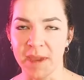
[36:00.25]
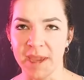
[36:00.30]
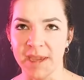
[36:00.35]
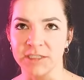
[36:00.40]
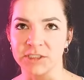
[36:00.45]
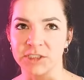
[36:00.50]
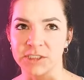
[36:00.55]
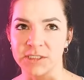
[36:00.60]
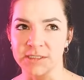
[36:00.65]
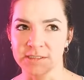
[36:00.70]
the
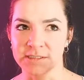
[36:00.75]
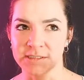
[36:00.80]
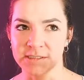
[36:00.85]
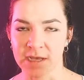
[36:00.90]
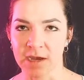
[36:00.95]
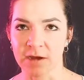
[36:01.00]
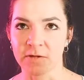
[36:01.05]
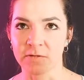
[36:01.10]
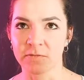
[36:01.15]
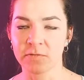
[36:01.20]
page
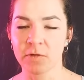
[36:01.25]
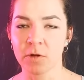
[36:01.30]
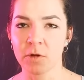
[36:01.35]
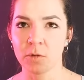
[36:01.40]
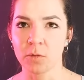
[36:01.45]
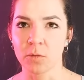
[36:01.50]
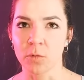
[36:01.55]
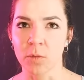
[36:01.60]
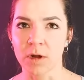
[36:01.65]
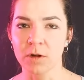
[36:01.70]
itself.
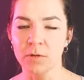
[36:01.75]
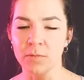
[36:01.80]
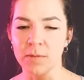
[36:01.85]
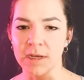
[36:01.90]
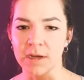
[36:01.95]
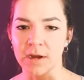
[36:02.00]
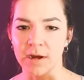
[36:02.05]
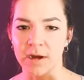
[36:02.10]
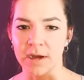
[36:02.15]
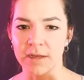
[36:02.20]
What are
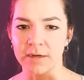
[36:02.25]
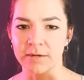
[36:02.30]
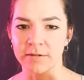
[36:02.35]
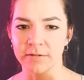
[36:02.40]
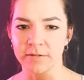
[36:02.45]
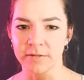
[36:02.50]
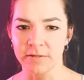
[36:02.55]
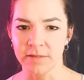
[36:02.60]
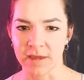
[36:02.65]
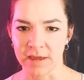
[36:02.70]
we not
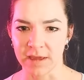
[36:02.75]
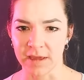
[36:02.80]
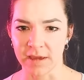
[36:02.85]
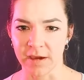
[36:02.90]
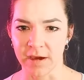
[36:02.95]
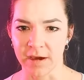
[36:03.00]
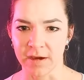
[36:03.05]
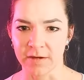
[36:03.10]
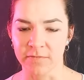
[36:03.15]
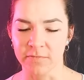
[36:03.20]

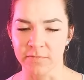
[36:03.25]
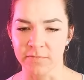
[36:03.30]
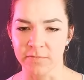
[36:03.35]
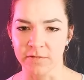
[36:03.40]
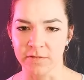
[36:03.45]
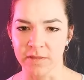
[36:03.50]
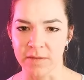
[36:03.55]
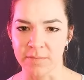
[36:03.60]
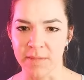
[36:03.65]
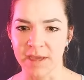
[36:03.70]
thinking of
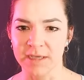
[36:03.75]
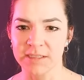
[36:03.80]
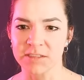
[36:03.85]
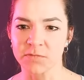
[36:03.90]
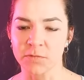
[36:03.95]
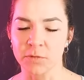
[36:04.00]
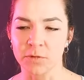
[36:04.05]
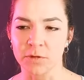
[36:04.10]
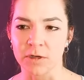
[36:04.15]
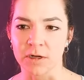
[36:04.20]
that
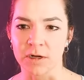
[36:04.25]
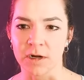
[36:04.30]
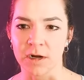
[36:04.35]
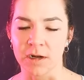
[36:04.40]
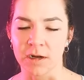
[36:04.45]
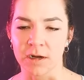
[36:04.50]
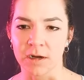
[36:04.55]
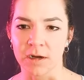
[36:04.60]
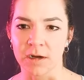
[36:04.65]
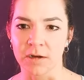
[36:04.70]
makes for
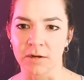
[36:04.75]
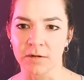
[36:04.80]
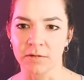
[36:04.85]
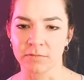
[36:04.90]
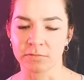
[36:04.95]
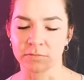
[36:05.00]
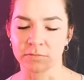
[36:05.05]
a